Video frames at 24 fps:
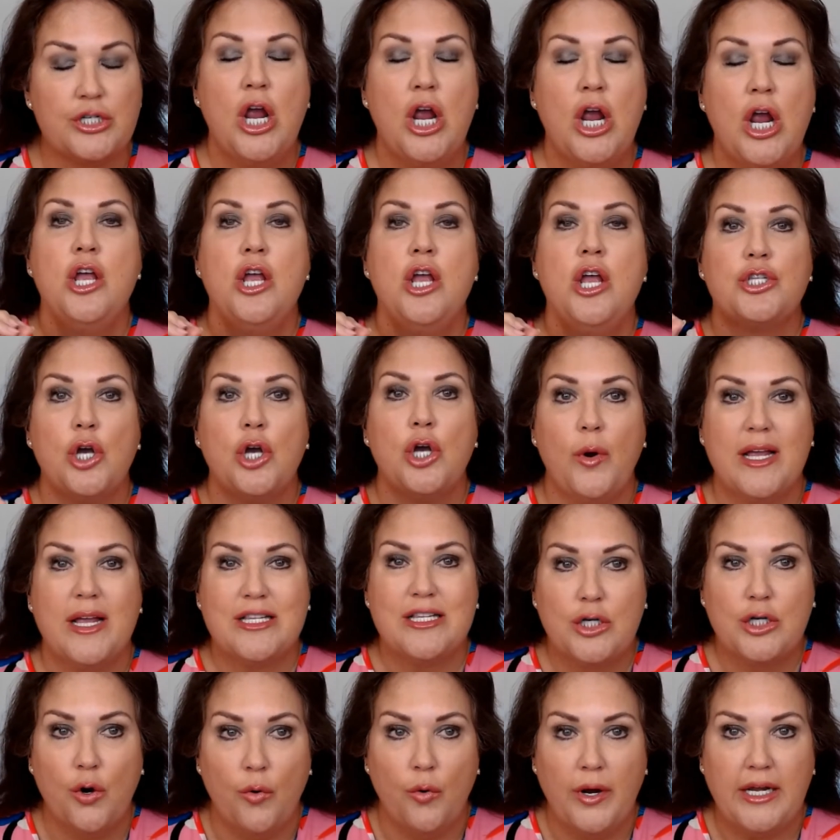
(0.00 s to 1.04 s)
So it's
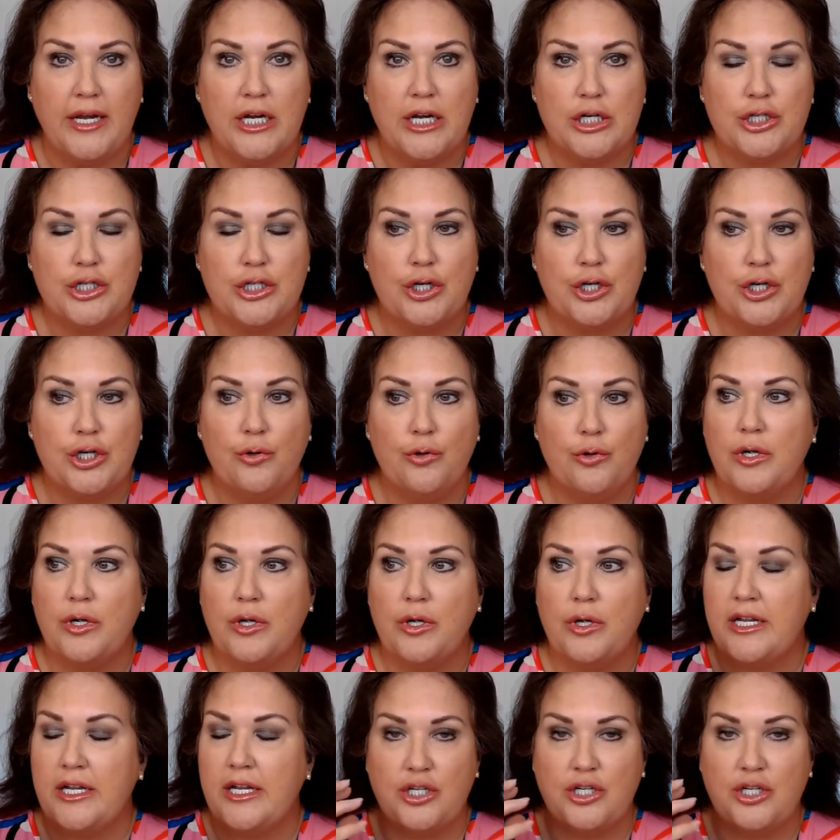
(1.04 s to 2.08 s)
going to,
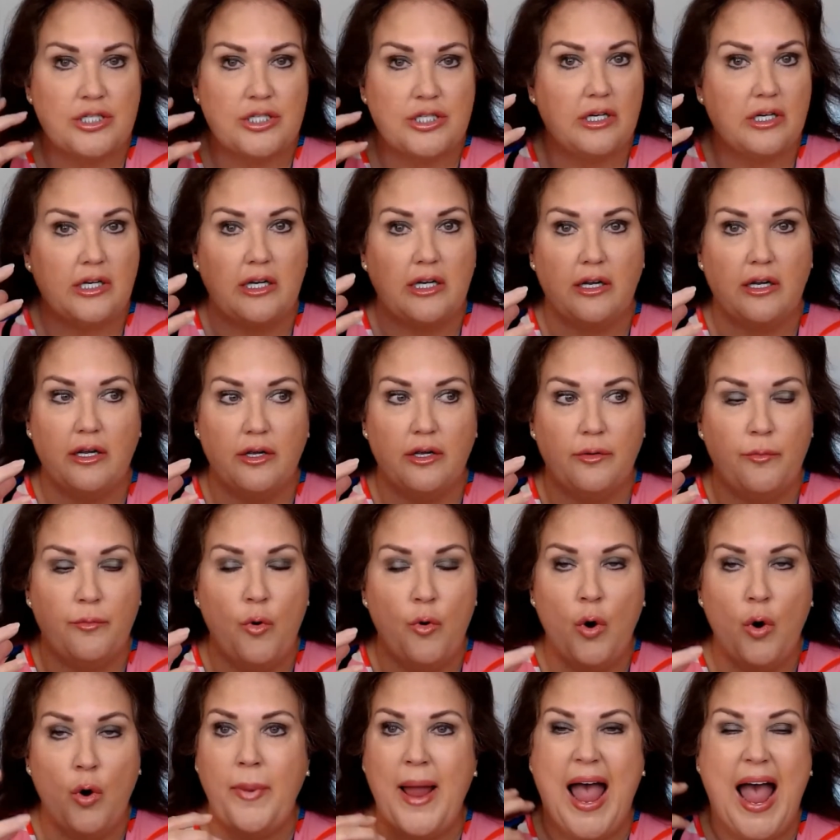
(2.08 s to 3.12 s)
it just, more
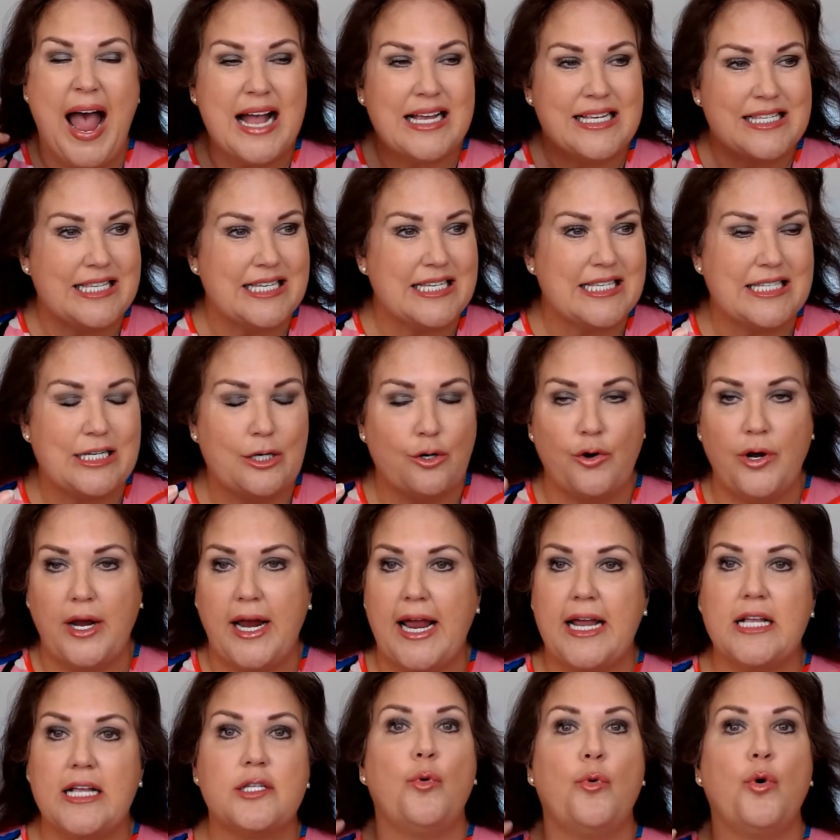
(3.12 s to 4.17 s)
passes
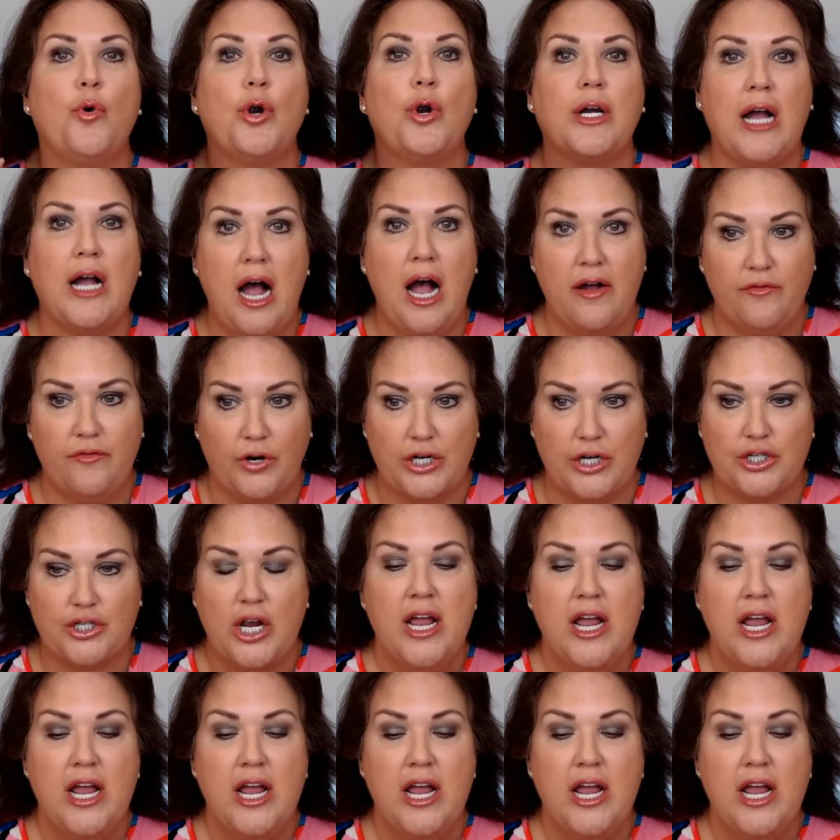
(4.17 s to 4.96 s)
creates more coverage.